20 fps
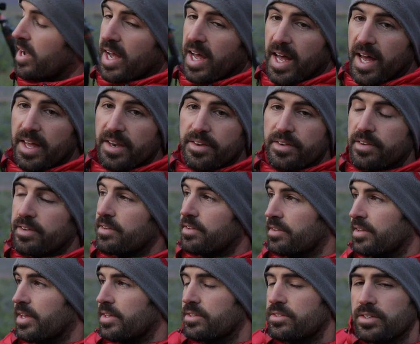if I had,
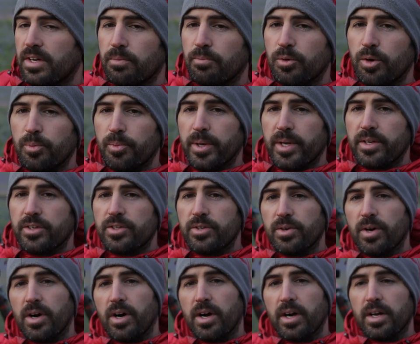that sun would have been
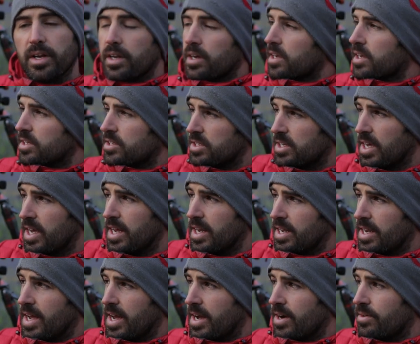too high like it's
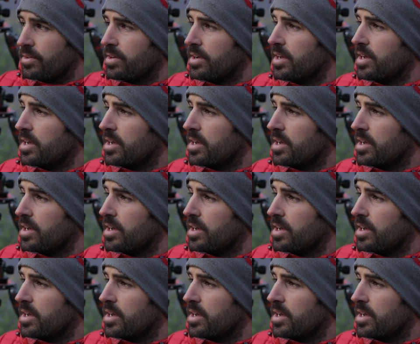getting now.